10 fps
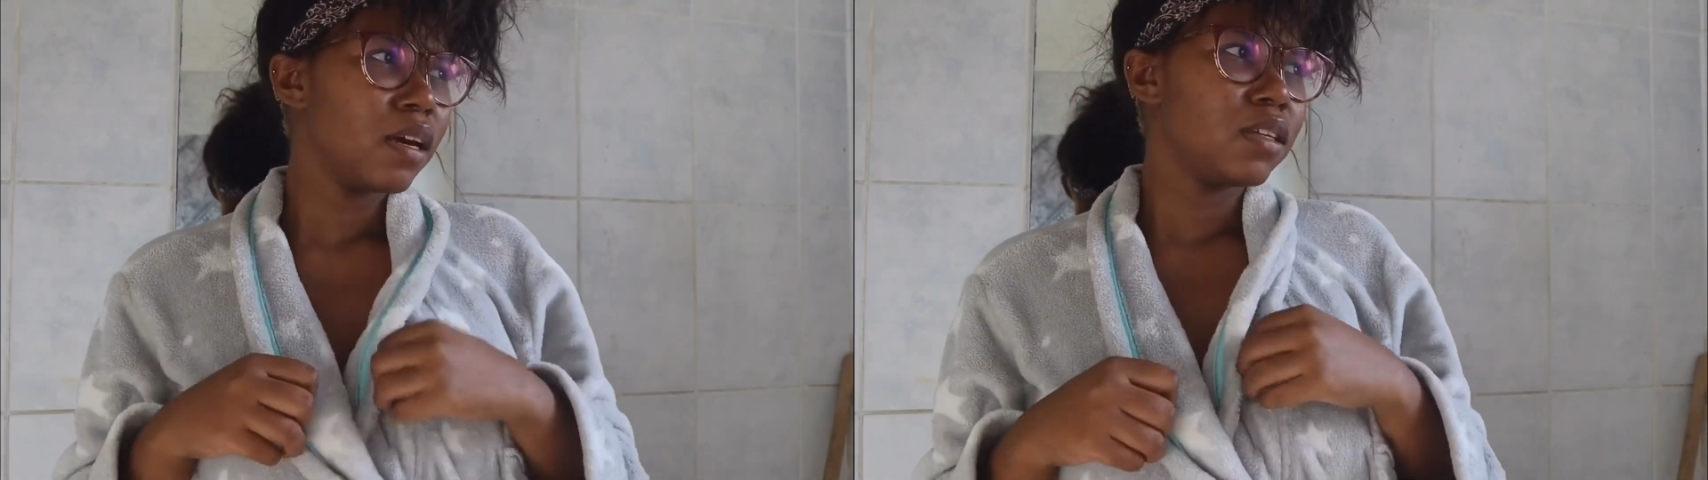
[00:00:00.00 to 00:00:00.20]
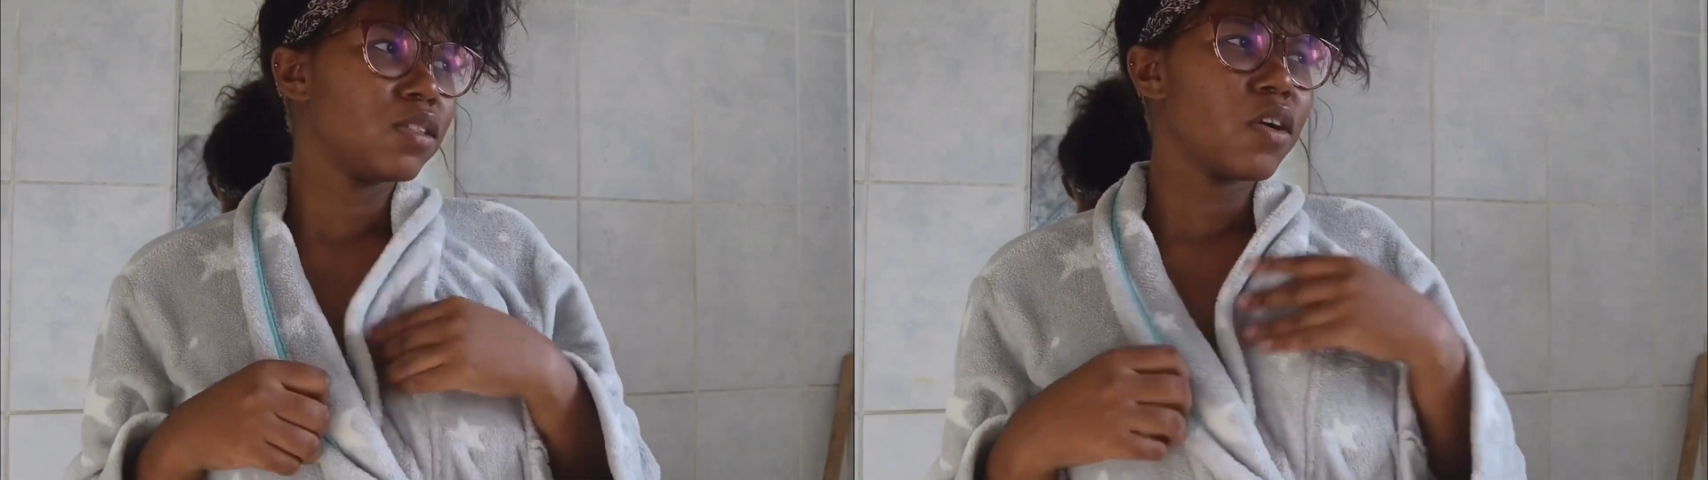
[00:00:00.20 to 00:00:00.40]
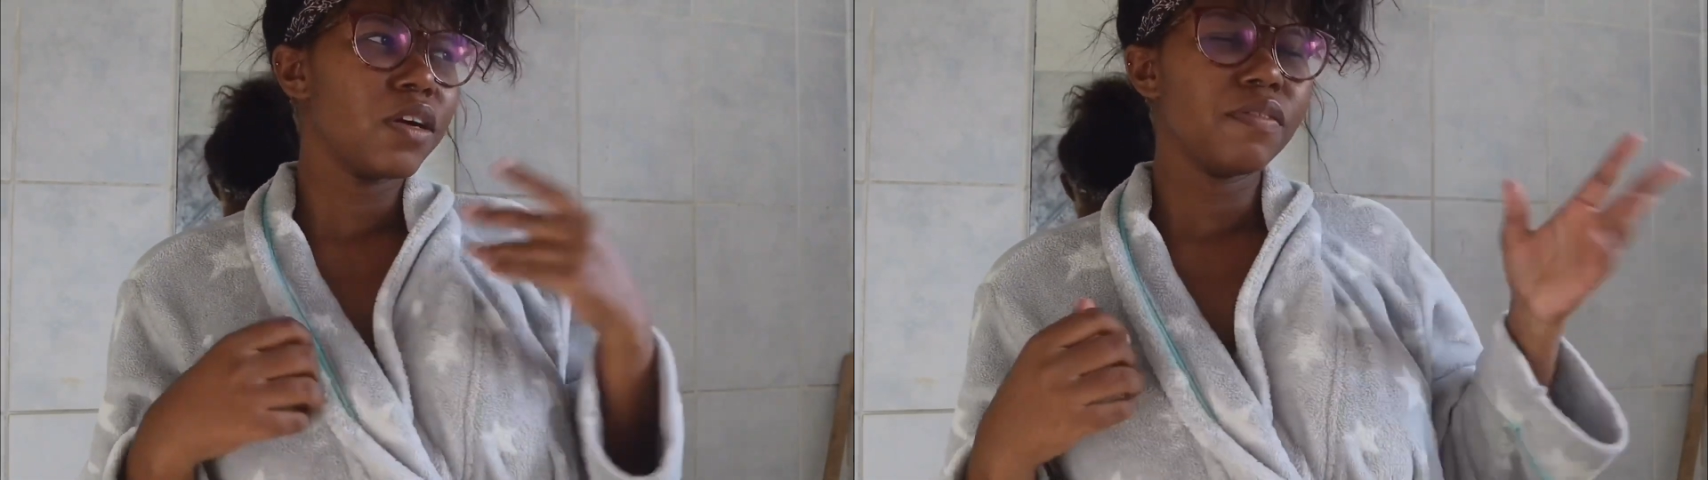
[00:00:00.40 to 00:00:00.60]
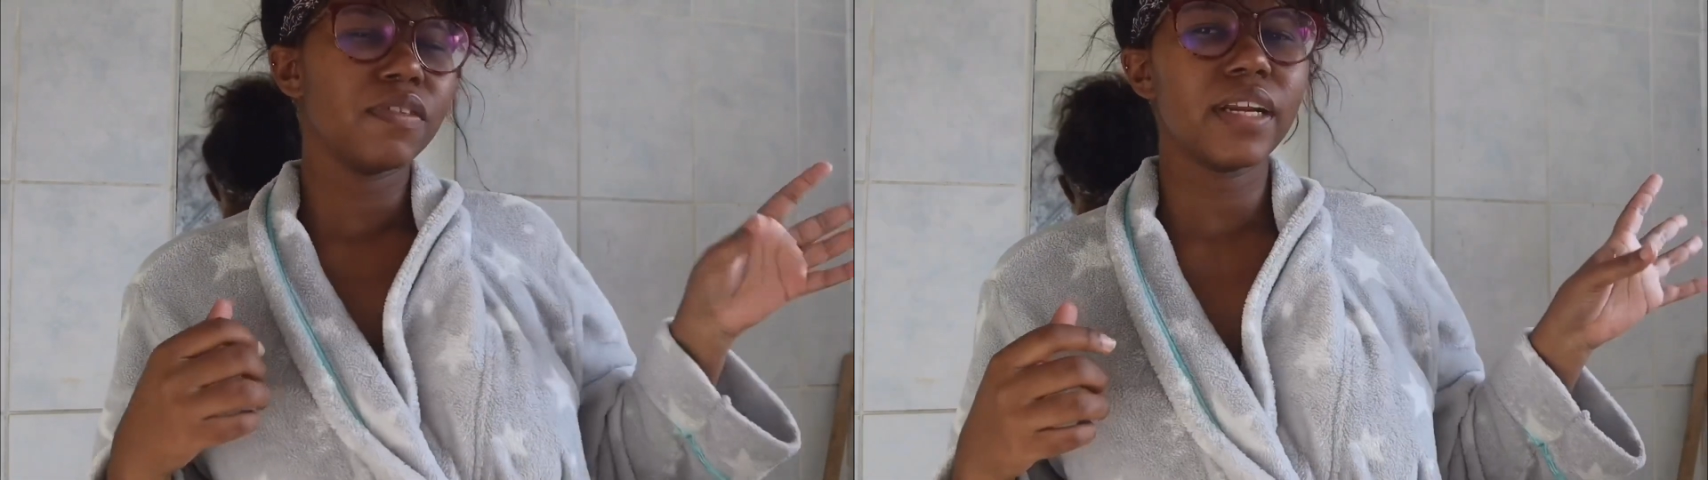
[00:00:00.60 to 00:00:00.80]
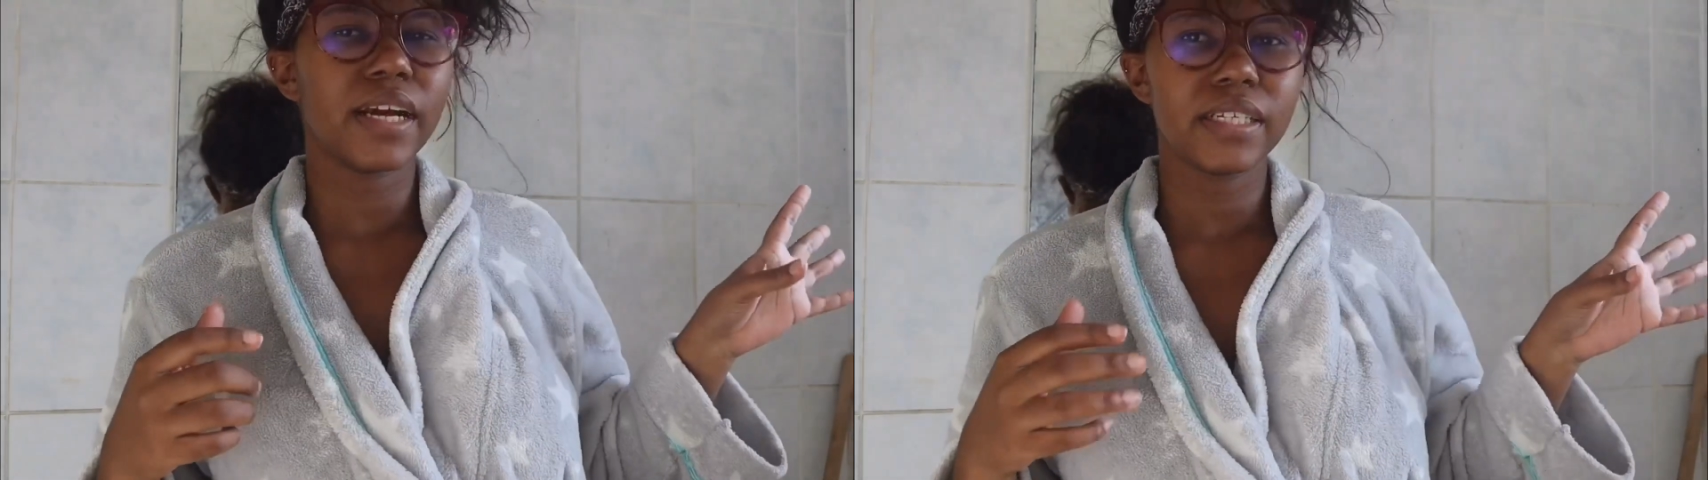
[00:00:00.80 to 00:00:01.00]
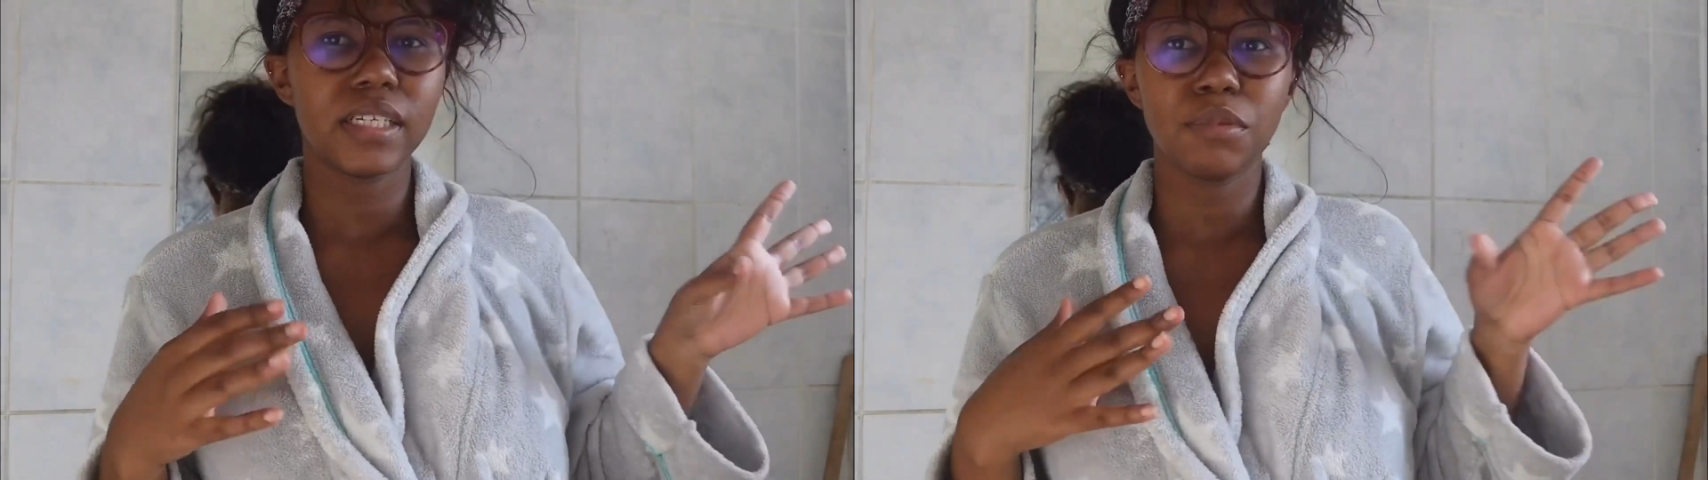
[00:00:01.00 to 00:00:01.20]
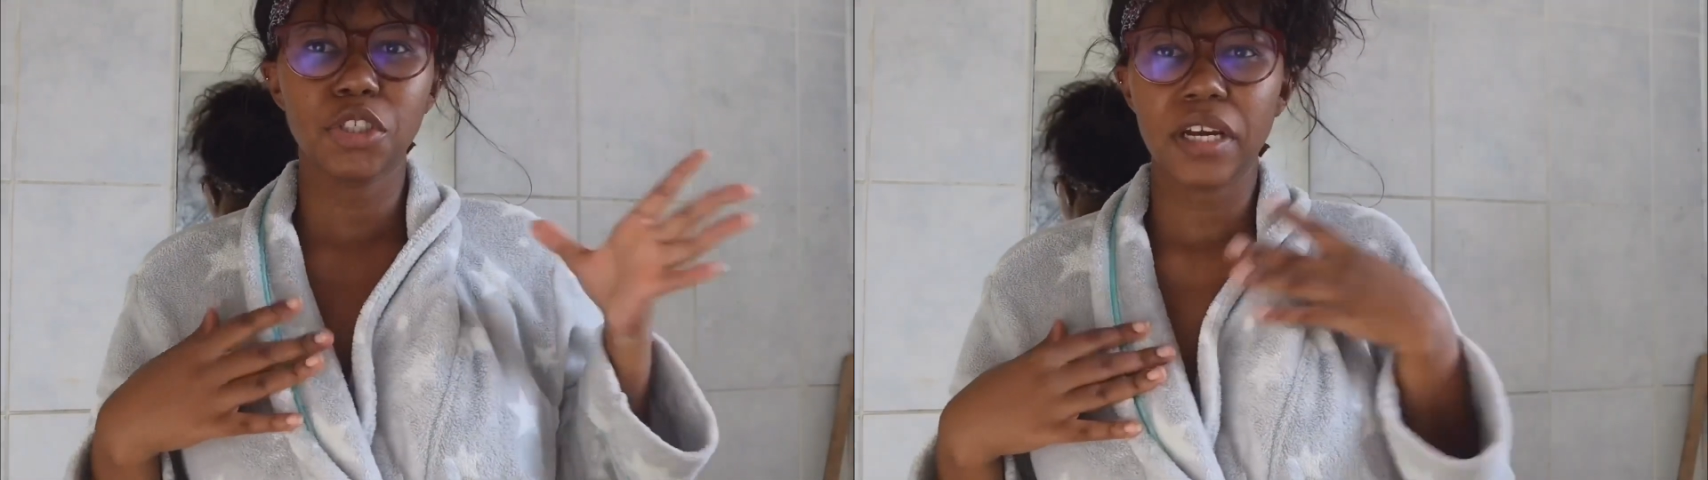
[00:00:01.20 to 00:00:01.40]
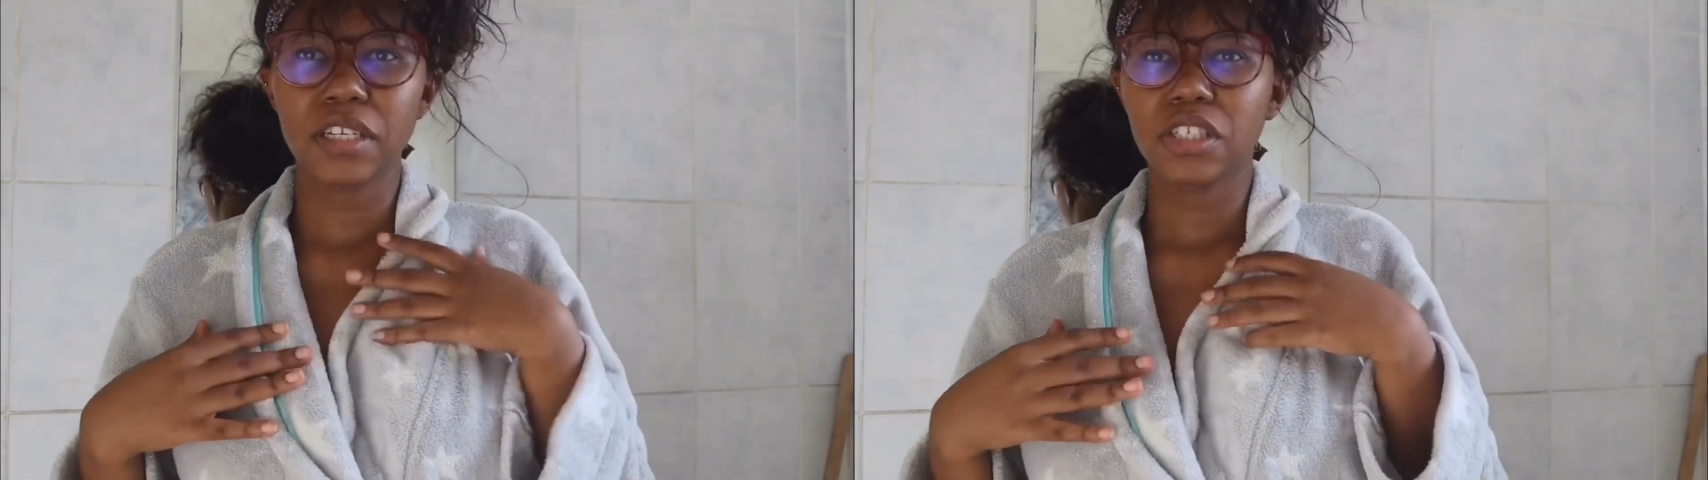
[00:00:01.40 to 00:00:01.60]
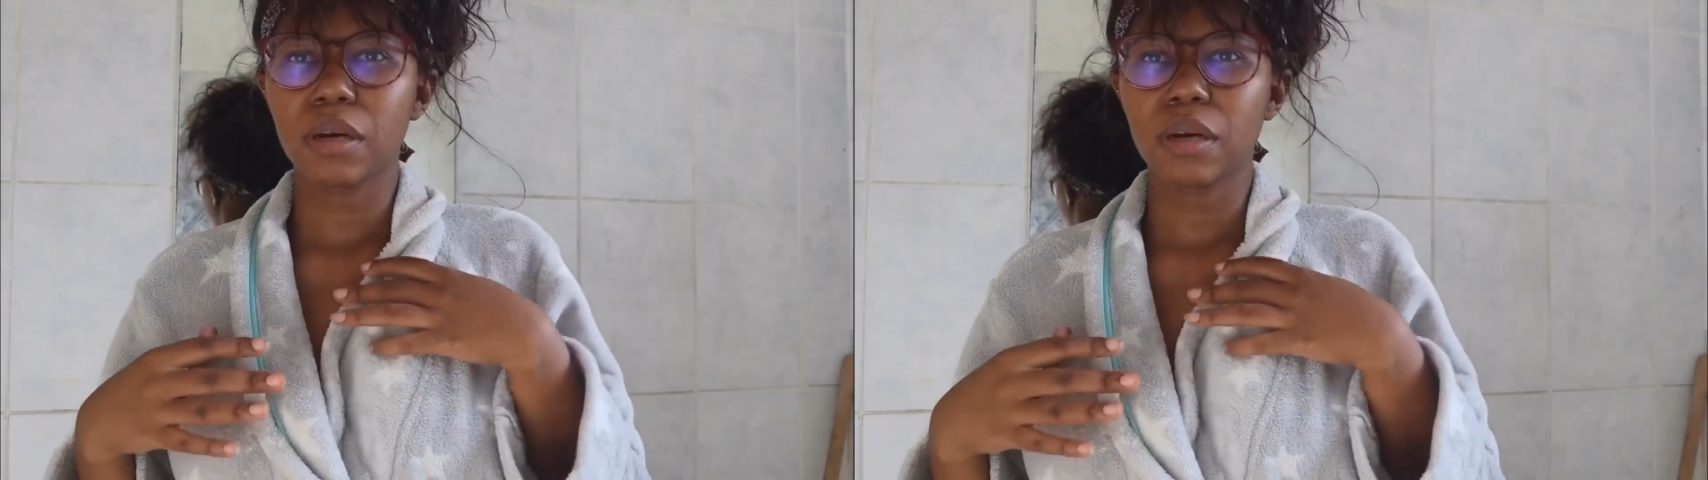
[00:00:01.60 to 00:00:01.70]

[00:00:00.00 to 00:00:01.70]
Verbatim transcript: Sorry if the light keeps changing,